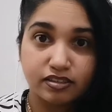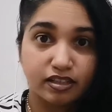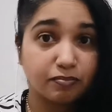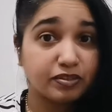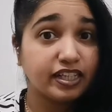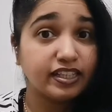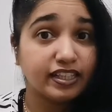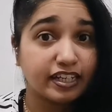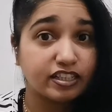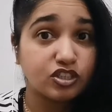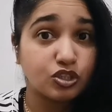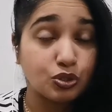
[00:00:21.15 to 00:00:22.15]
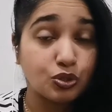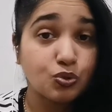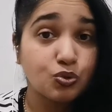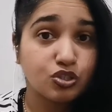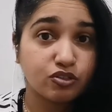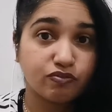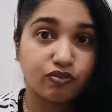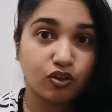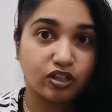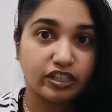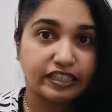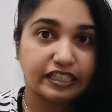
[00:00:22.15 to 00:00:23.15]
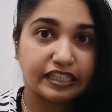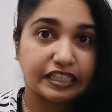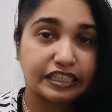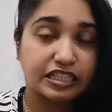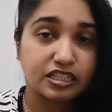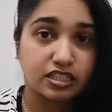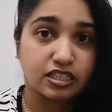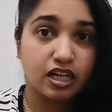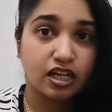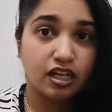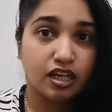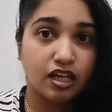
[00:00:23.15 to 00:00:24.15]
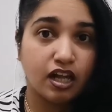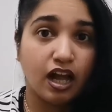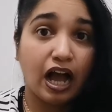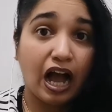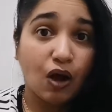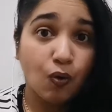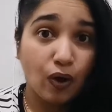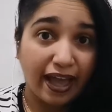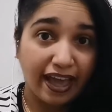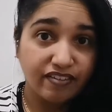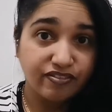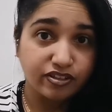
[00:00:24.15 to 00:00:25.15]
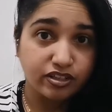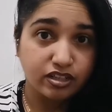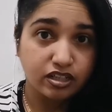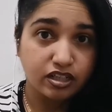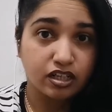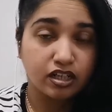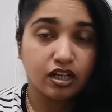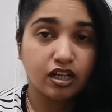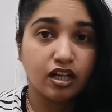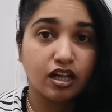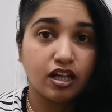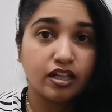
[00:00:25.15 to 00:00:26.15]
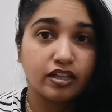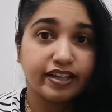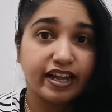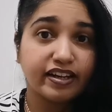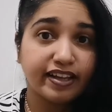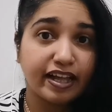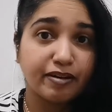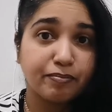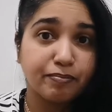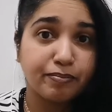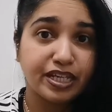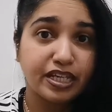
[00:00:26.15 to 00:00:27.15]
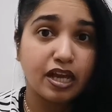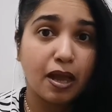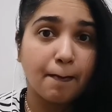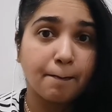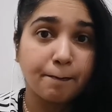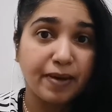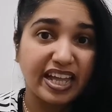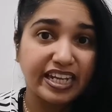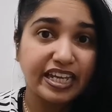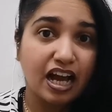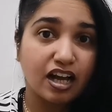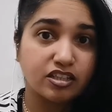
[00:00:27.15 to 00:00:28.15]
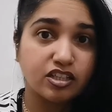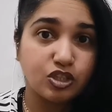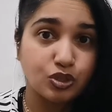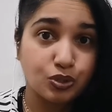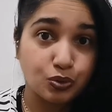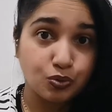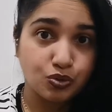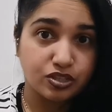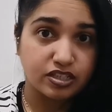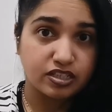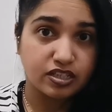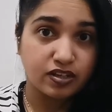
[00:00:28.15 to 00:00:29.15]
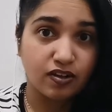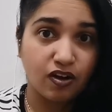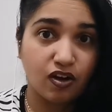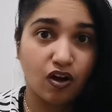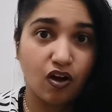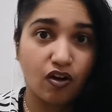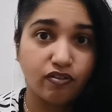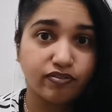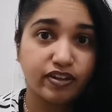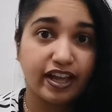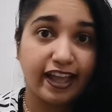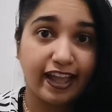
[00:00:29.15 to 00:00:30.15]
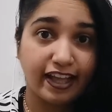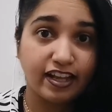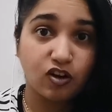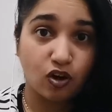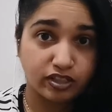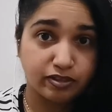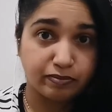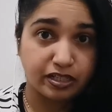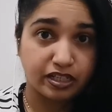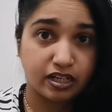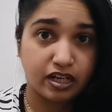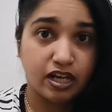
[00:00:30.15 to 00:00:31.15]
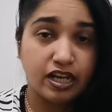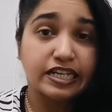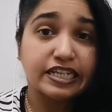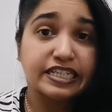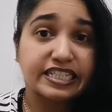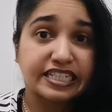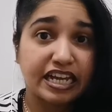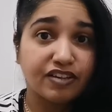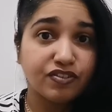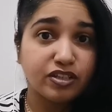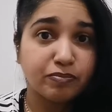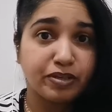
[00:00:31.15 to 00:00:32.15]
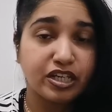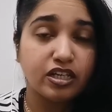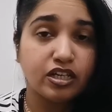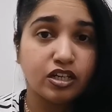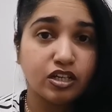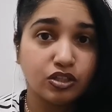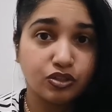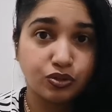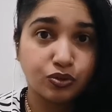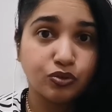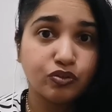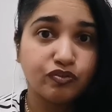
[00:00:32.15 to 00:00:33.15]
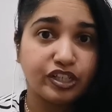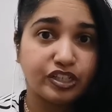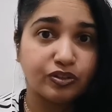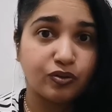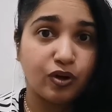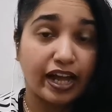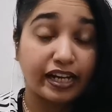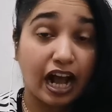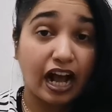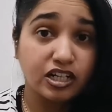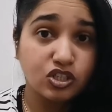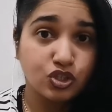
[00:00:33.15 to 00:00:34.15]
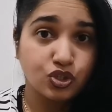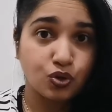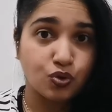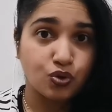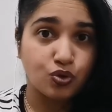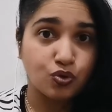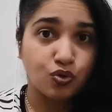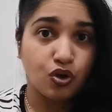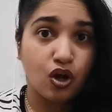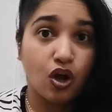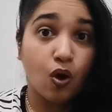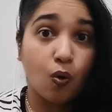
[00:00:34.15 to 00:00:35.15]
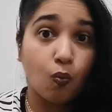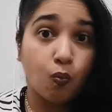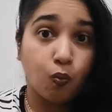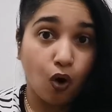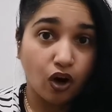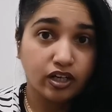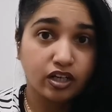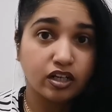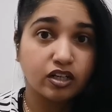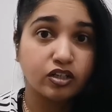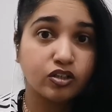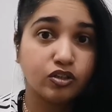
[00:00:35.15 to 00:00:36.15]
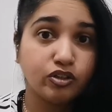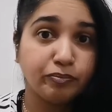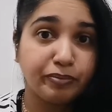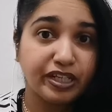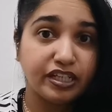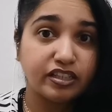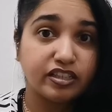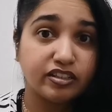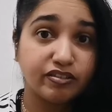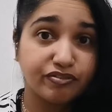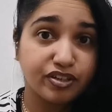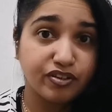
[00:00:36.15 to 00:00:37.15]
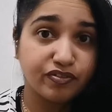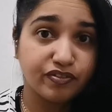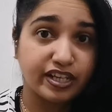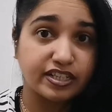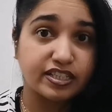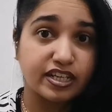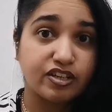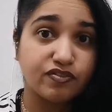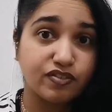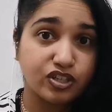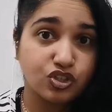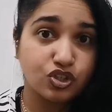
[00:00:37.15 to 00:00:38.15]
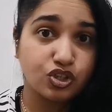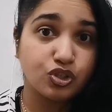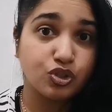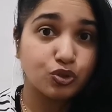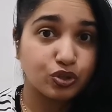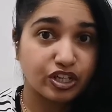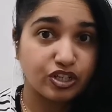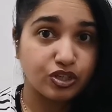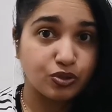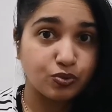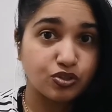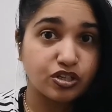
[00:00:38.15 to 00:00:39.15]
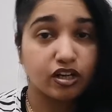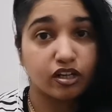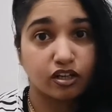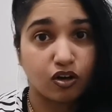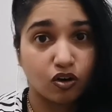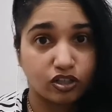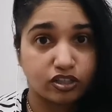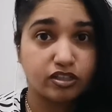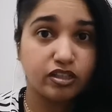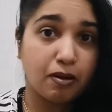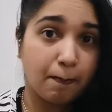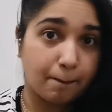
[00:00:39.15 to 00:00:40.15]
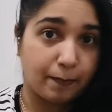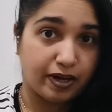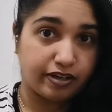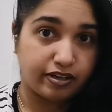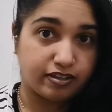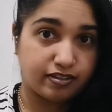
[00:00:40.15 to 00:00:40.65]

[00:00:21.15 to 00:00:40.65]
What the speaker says: Something that is used for cleaning, yes. However, there can be many other uses of a cotton bud. Stay with me through the video and I'll show you what could be the different ways in which you can use a cotton bud.